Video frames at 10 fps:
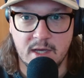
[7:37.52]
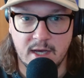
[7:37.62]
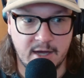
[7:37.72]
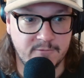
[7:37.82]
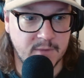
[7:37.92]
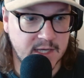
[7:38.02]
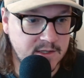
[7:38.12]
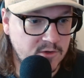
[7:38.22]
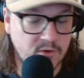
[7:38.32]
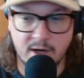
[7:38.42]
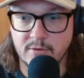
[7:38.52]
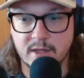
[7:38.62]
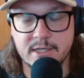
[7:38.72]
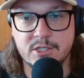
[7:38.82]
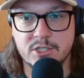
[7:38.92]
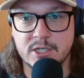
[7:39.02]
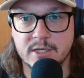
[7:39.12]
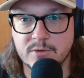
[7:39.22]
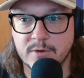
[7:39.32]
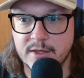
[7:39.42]
I've made great
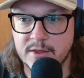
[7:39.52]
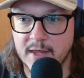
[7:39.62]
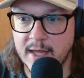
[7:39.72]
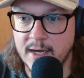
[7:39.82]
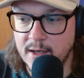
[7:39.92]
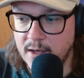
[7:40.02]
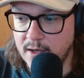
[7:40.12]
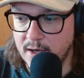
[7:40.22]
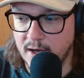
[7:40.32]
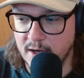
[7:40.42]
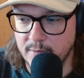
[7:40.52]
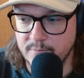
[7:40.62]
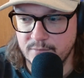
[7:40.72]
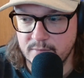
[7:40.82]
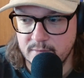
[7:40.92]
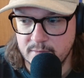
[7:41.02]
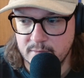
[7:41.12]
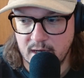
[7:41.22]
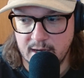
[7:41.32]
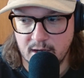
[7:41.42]
relationships with that
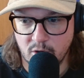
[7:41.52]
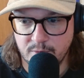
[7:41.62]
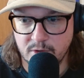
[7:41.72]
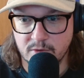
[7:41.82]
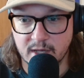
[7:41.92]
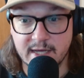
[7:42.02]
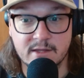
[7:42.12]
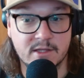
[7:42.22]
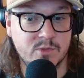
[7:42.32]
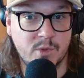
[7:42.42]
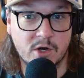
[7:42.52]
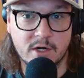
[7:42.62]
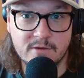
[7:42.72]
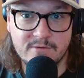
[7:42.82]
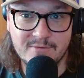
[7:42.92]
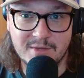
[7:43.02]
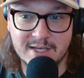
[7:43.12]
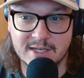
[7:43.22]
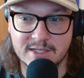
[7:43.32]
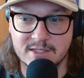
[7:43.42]
I hope you like this part
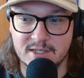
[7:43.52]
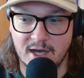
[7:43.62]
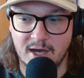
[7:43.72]
because